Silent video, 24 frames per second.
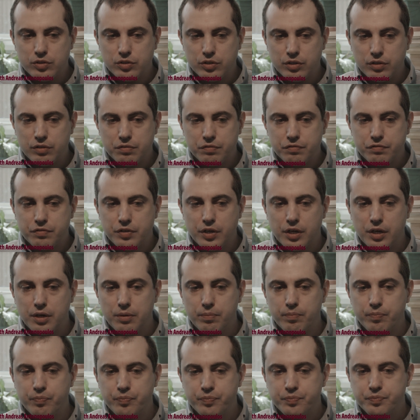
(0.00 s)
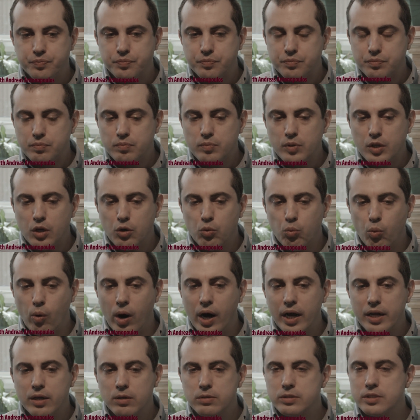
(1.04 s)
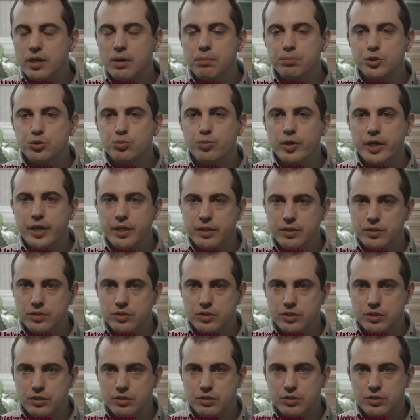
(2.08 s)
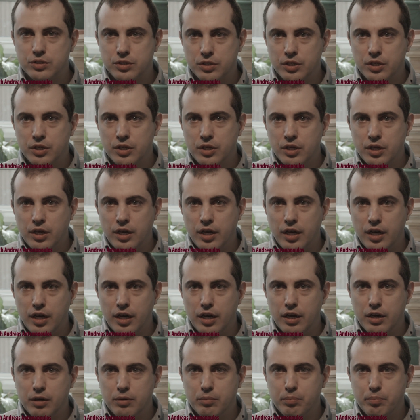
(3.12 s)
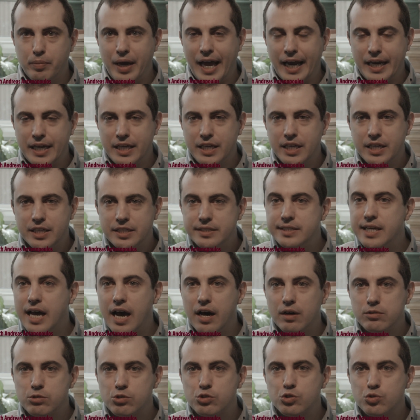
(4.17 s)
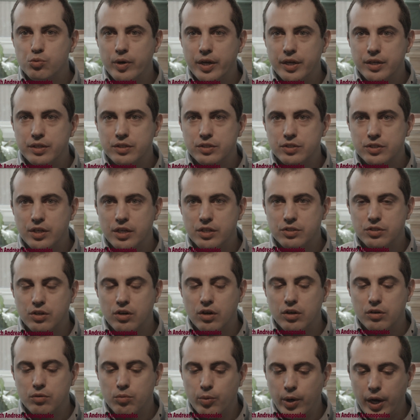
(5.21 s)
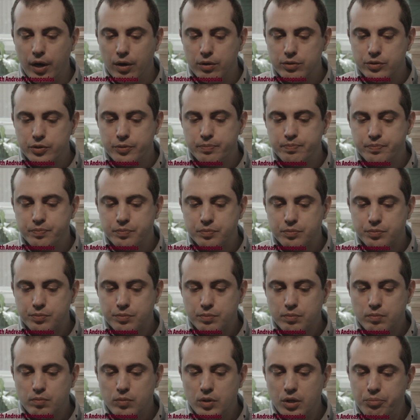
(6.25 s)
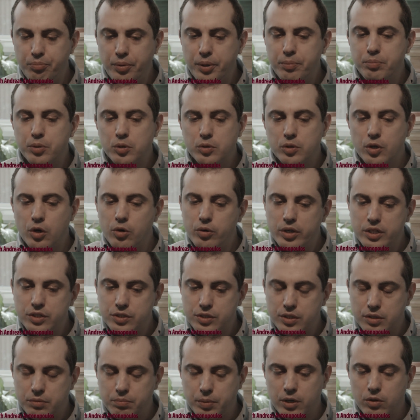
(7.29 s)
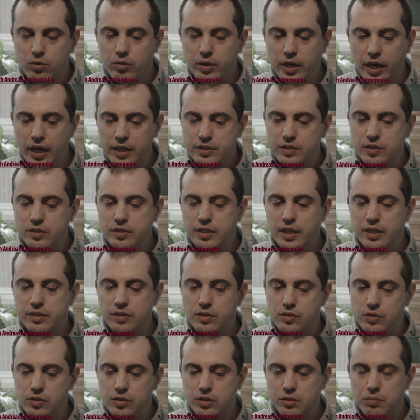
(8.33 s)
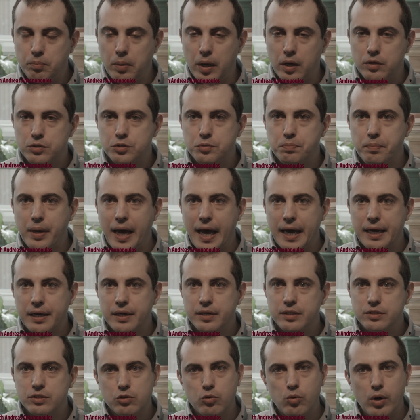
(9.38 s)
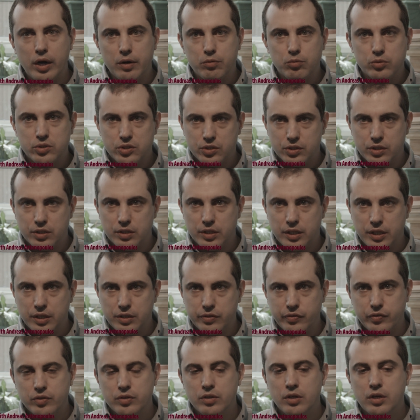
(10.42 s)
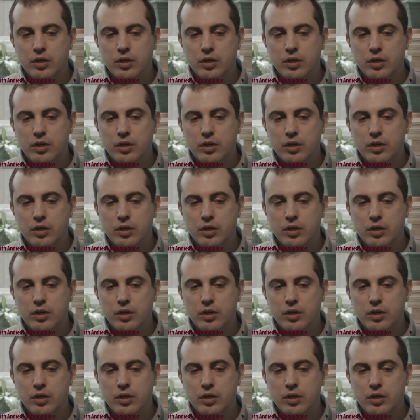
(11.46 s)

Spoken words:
of wild upswings and panicky downswings has gone around, people notice that Bitcoin has a tendency to bounce back. It's quite resilient.